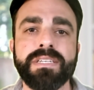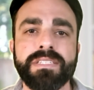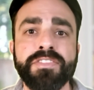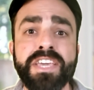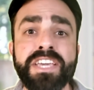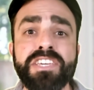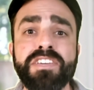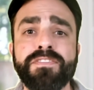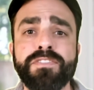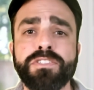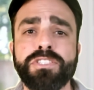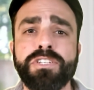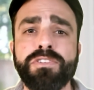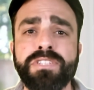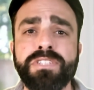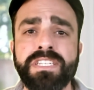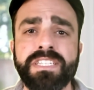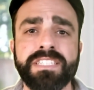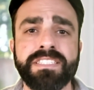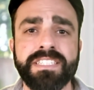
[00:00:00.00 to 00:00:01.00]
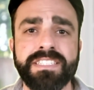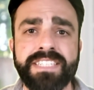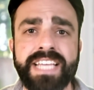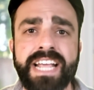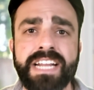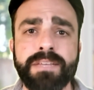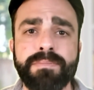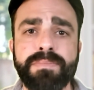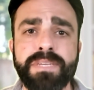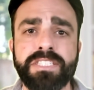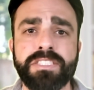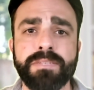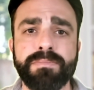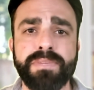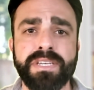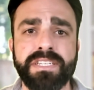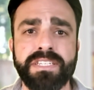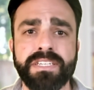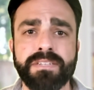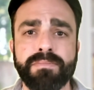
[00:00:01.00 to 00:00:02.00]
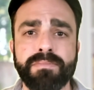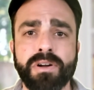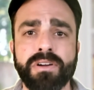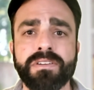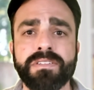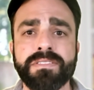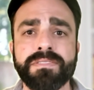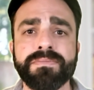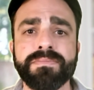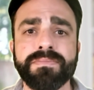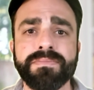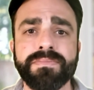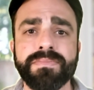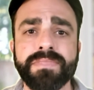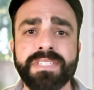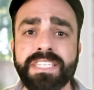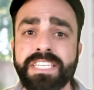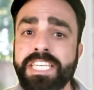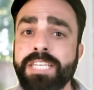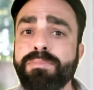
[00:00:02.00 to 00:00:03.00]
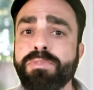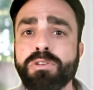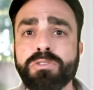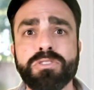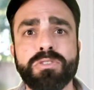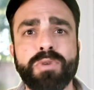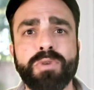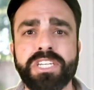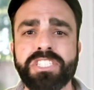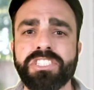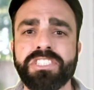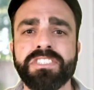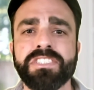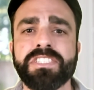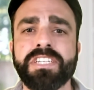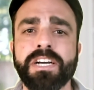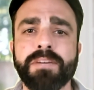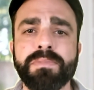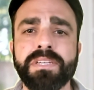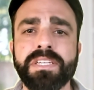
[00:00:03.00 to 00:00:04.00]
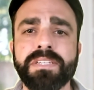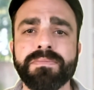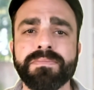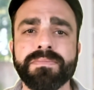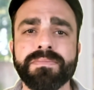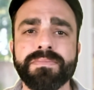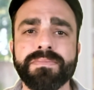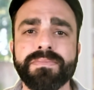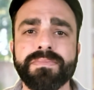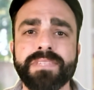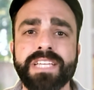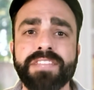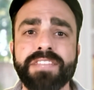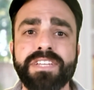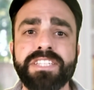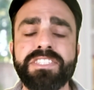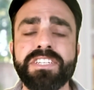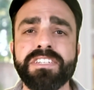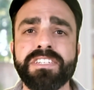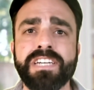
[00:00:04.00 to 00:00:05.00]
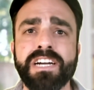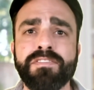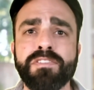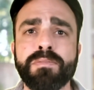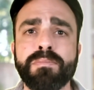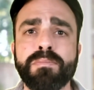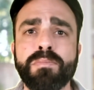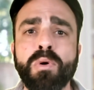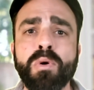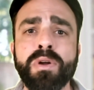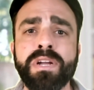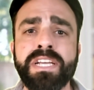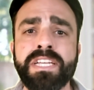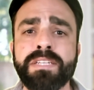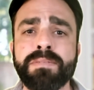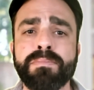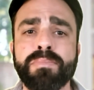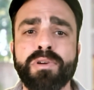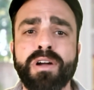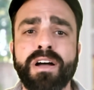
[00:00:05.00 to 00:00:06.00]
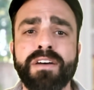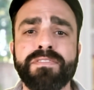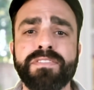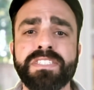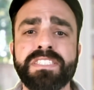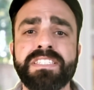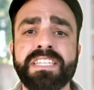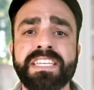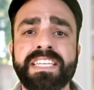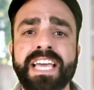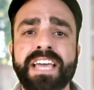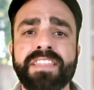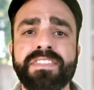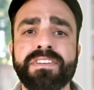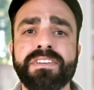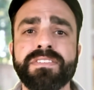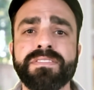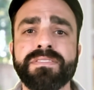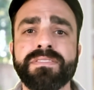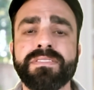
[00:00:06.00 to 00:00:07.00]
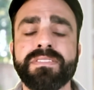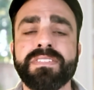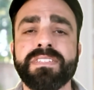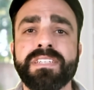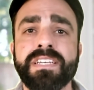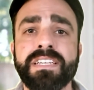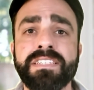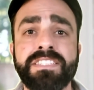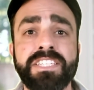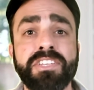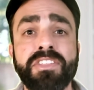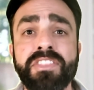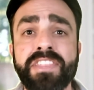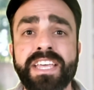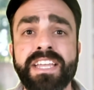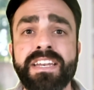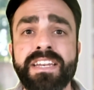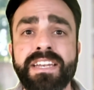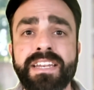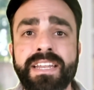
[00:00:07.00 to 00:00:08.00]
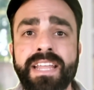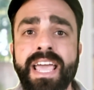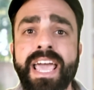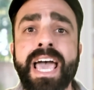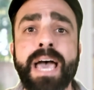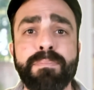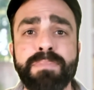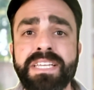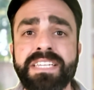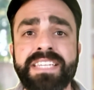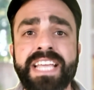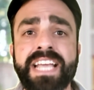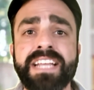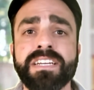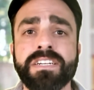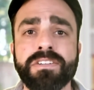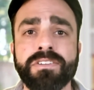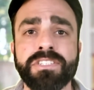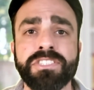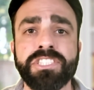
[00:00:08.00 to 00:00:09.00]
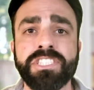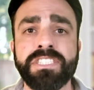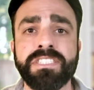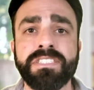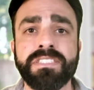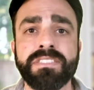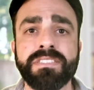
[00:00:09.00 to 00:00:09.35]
Thank you for tuning into Data Beats Opinion, Martin. Keep those questions coming, and let's uncover more hidden profits together. Until then, happy data crunching.